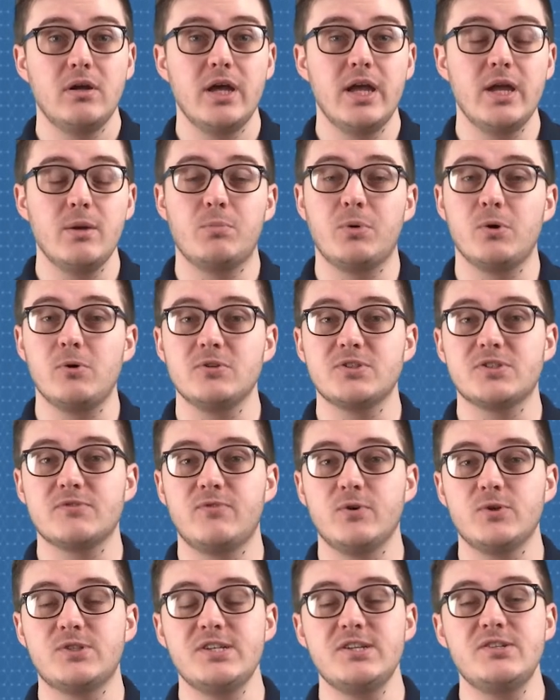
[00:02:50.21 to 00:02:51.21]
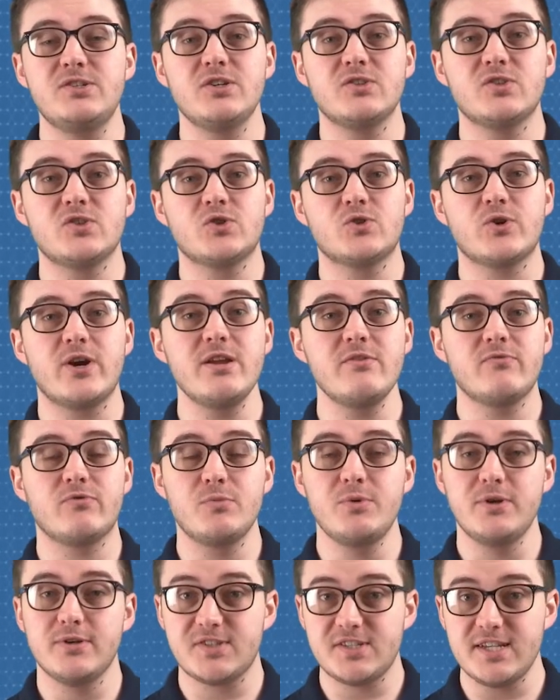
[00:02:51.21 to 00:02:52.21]
It pulls footage straight
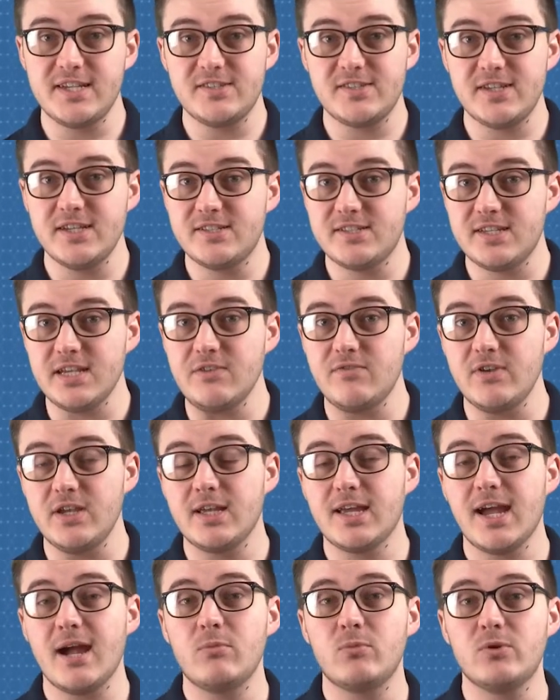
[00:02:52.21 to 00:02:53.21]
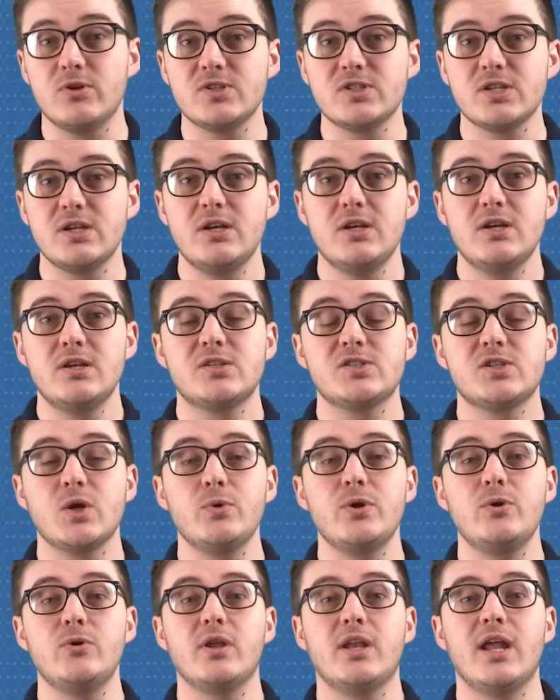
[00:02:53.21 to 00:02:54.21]
from your CCTV cameras, so
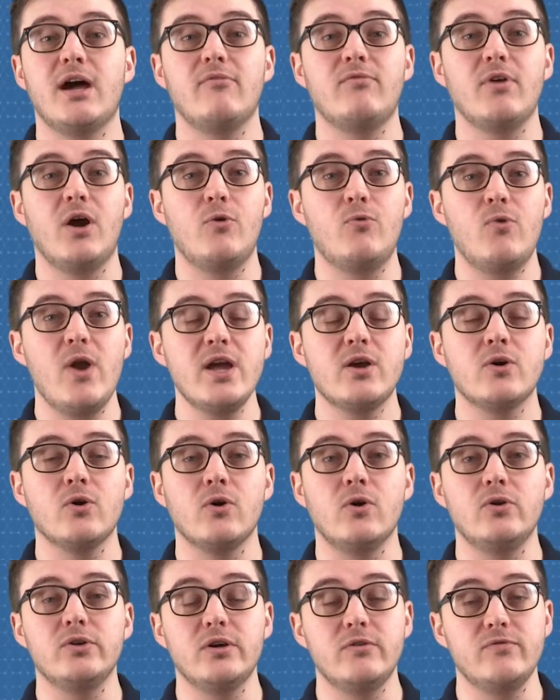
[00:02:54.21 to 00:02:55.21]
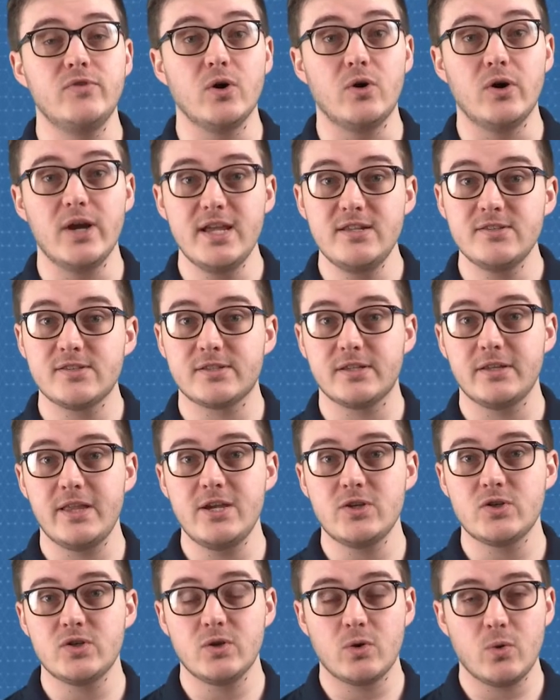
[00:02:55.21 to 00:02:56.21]
you can have a record of your
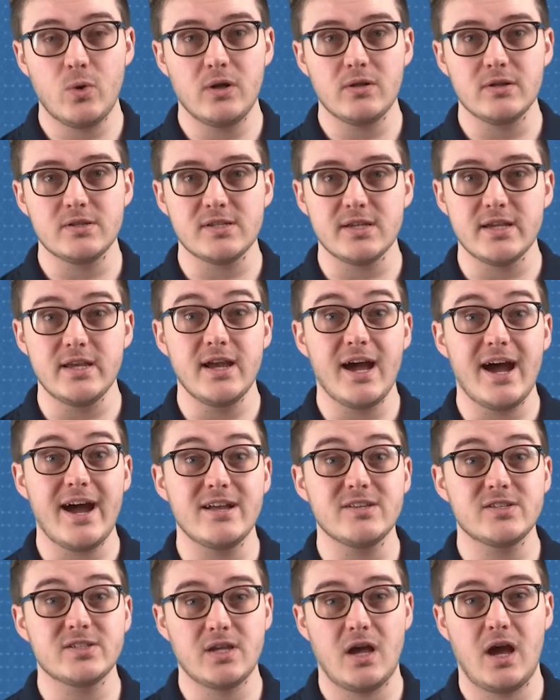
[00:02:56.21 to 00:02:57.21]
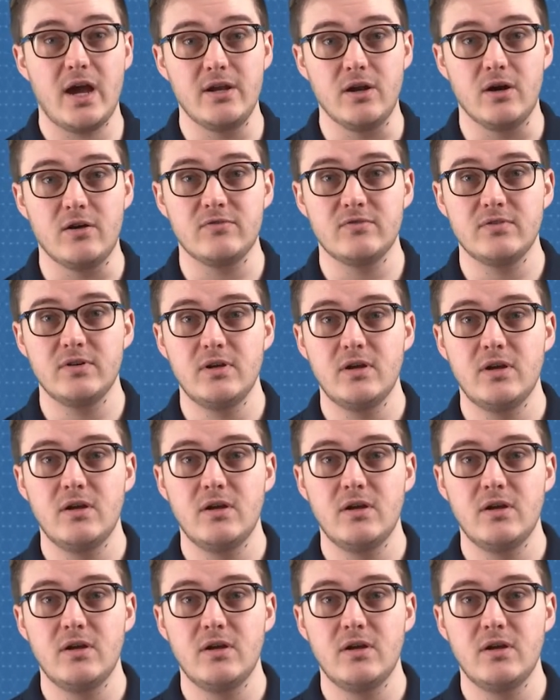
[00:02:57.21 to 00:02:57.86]
installation quality at sign-off,